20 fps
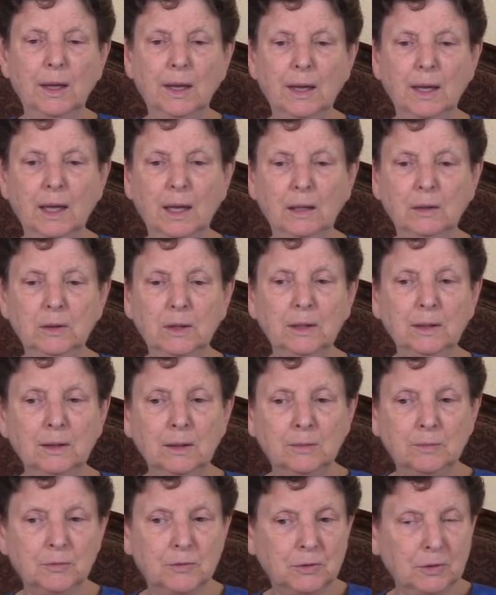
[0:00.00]
And he
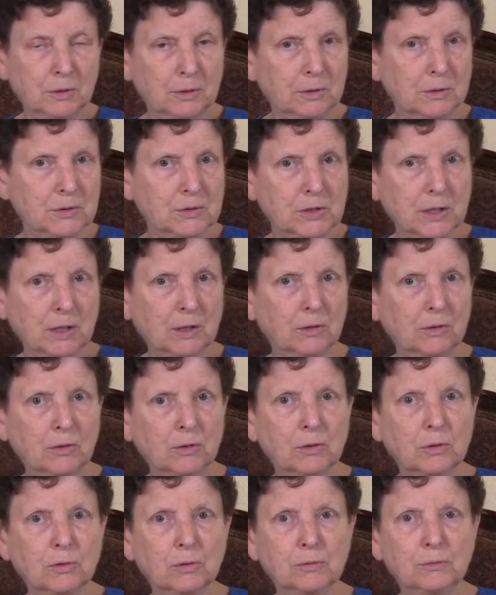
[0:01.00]
lived on the second or
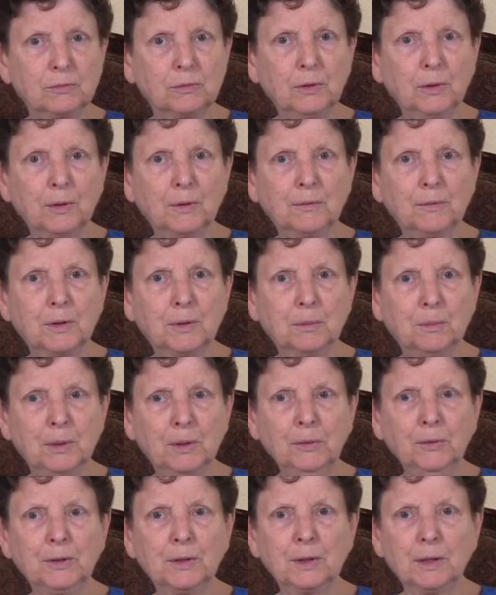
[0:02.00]
third floor of the
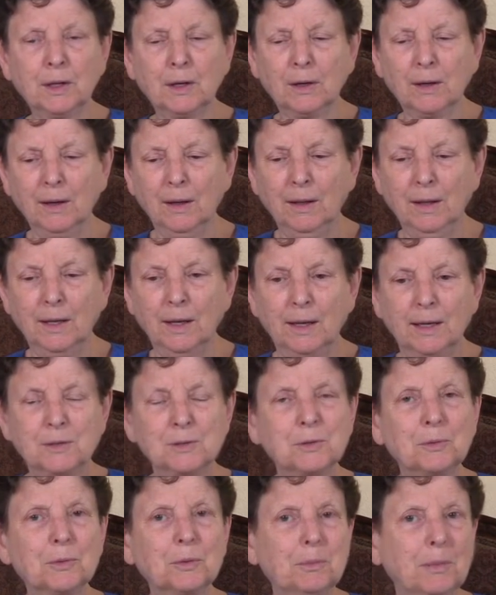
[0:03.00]
building there, and
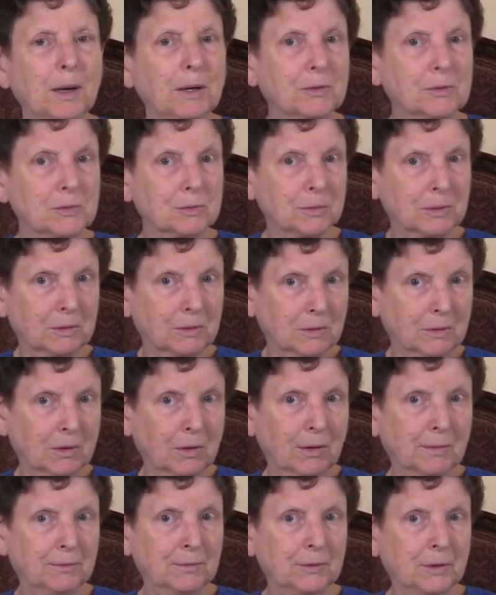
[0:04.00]
so the monks would
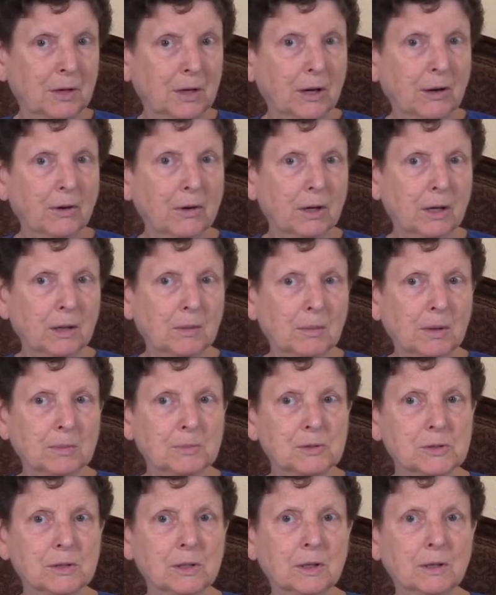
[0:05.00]
often carry him
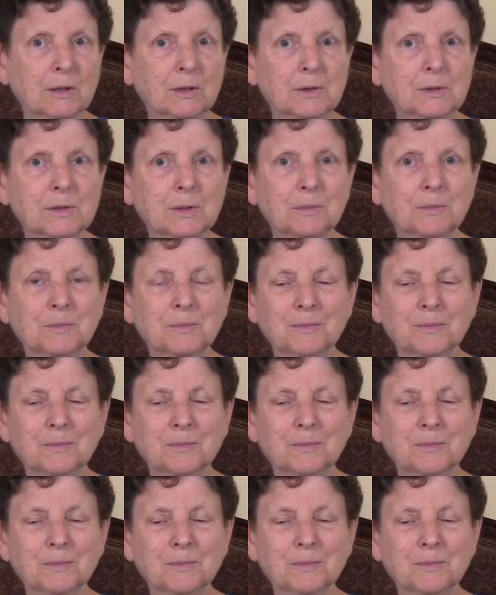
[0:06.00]
upstairs.